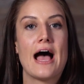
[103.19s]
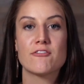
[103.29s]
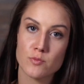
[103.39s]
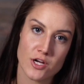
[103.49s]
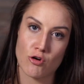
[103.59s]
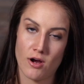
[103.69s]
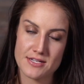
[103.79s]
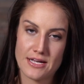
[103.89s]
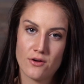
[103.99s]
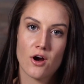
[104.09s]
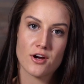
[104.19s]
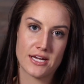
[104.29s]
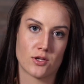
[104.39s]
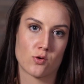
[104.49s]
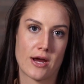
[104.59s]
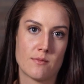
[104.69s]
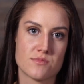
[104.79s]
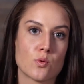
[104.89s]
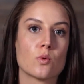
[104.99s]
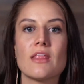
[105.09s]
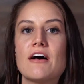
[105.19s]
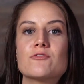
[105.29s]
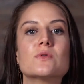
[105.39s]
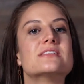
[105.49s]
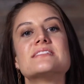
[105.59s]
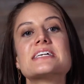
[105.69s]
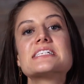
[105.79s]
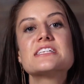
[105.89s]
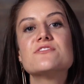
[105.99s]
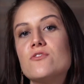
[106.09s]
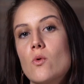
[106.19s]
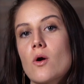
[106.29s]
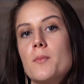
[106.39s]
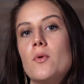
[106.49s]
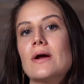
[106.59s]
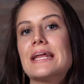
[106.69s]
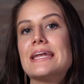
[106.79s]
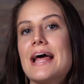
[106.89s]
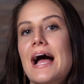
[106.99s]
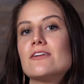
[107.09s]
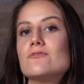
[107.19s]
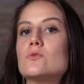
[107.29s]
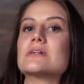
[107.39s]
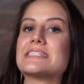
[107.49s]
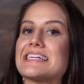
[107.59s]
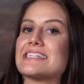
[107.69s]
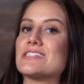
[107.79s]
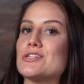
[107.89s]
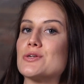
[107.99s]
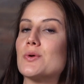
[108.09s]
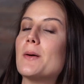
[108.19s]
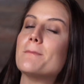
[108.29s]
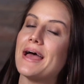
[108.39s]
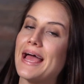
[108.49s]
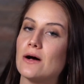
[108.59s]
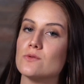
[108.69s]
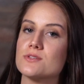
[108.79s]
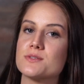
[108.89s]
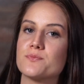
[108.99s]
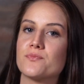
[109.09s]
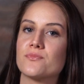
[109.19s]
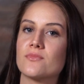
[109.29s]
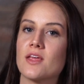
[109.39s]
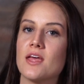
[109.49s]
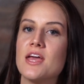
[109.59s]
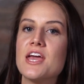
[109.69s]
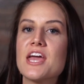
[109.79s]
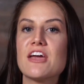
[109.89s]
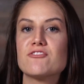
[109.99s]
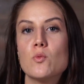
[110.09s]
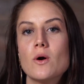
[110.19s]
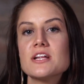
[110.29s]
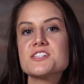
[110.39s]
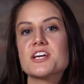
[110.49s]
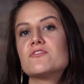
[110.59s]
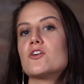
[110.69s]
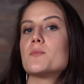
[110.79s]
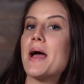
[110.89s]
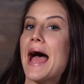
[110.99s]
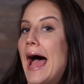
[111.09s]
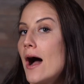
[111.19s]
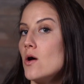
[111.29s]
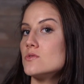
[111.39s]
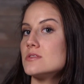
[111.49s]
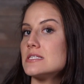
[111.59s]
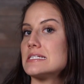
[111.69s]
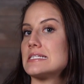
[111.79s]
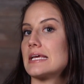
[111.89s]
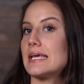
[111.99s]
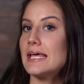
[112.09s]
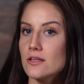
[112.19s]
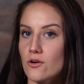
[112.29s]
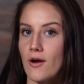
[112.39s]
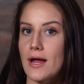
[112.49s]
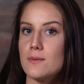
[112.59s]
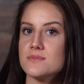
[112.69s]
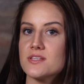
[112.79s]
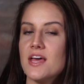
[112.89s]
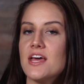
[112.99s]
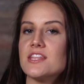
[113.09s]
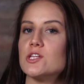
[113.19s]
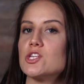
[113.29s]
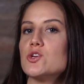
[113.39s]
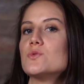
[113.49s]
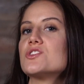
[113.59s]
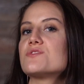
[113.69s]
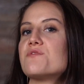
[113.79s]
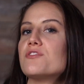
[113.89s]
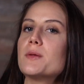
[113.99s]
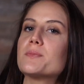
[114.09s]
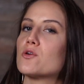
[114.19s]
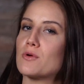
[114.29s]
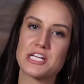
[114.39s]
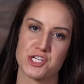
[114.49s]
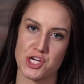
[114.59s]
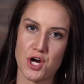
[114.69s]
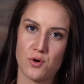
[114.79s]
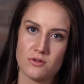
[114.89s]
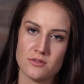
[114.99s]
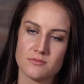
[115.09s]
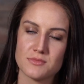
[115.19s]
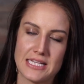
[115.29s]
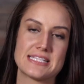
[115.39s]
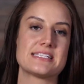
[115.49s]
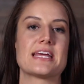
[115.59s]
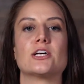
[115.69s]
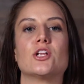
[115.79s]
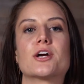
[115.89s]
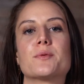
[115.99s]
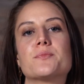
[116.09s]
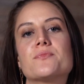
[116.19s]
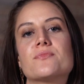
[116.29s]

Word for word: After we cross out our kilograms, we're left with sixty-four point nine four six two pounds. If you wanted to convert pounds to kilograms, then you would just flip your ratio. Let's take a look.